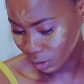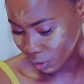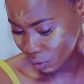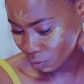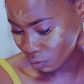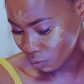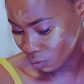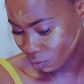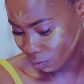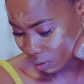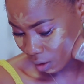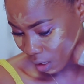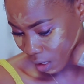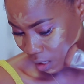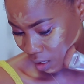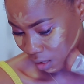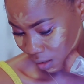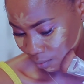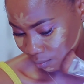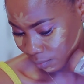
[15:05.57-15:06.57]

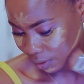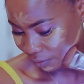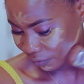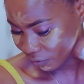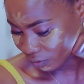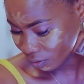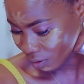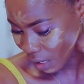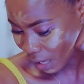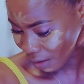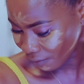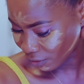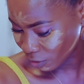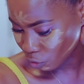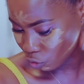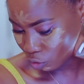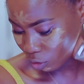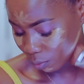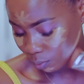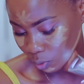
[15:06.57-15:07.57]
if you're having
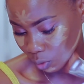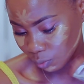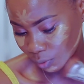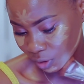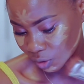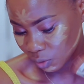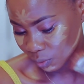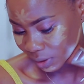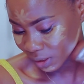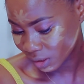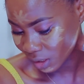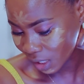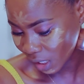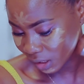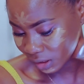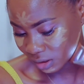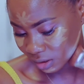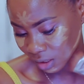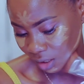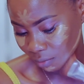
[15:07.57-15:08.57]
trouble with doing
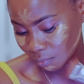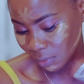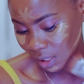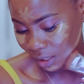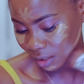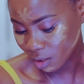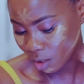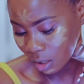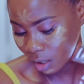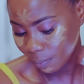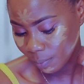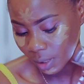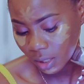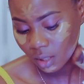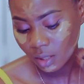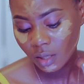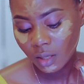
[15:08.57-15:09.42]
dark skin makeup.